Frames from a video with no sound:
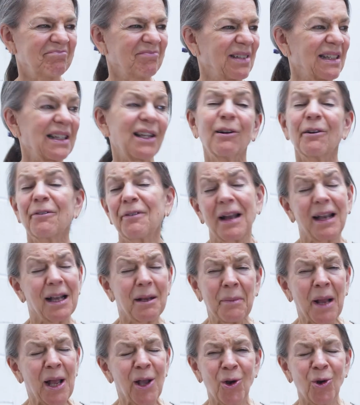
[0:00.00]
clarifying
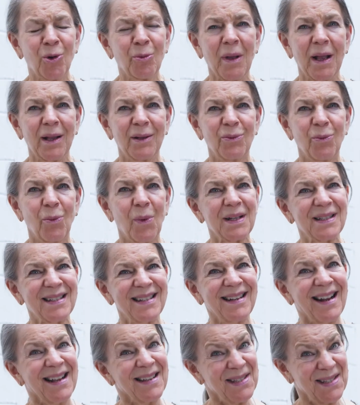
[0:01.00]
in my own mind, what
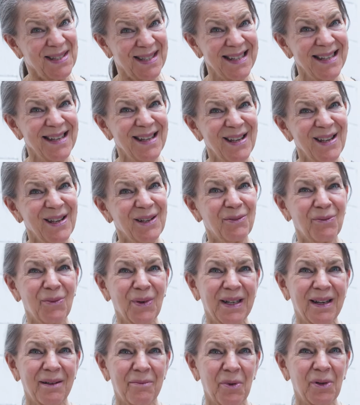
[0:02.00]
did I see and
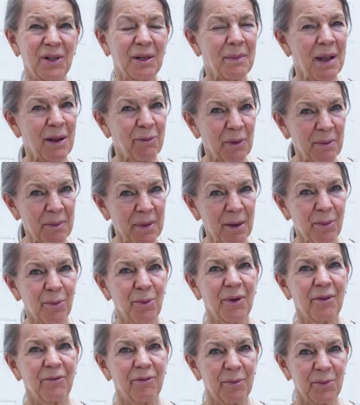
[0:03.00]
what am I
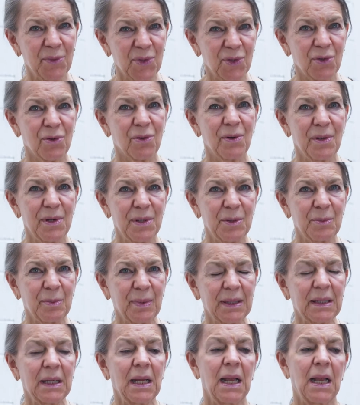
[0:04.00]
remembering from stories?
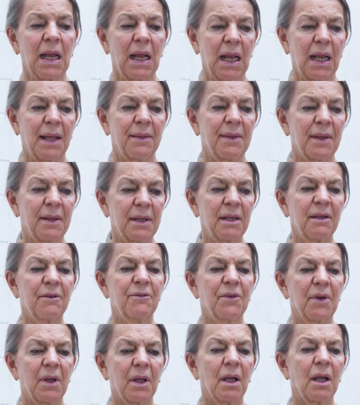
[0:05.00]
But that
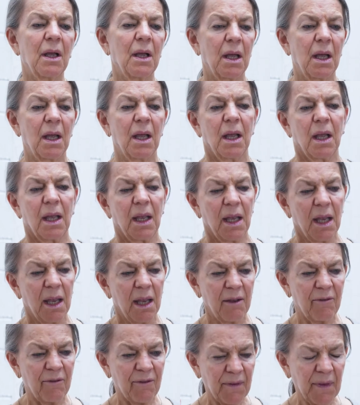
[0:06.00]
evening
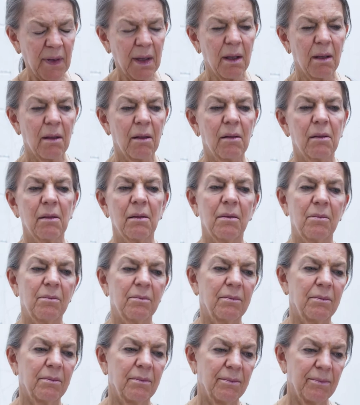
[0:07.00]
he fell,
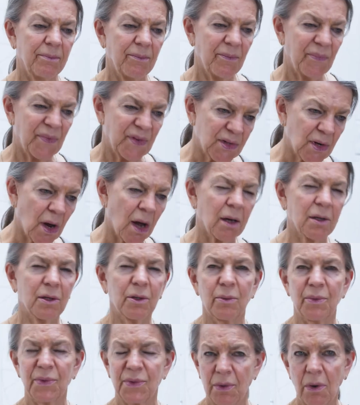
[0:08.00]
the
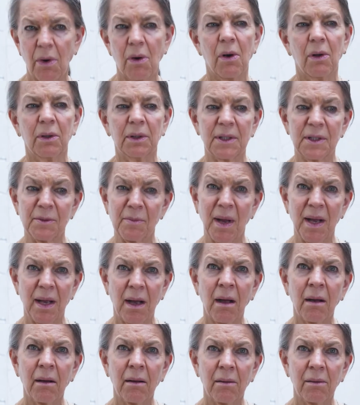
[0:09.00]
doctor was called, it's my
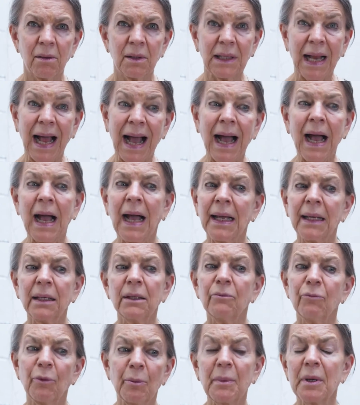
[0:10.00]
uncle, and I
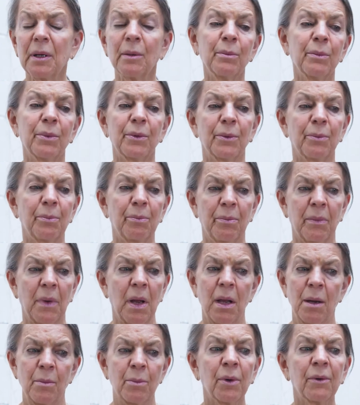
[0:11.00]
remember
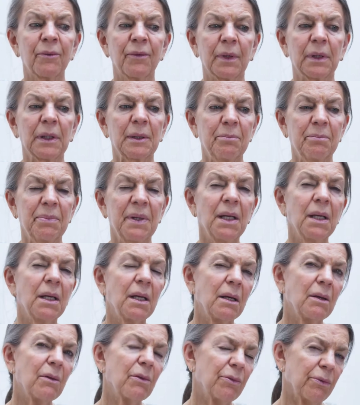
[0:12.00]
perfectly
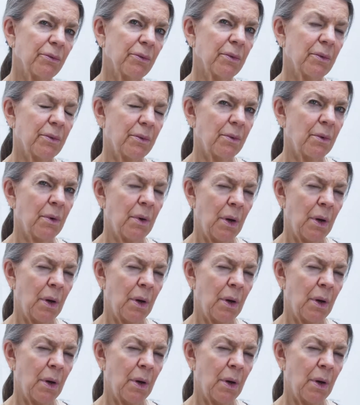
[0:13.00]
peeking through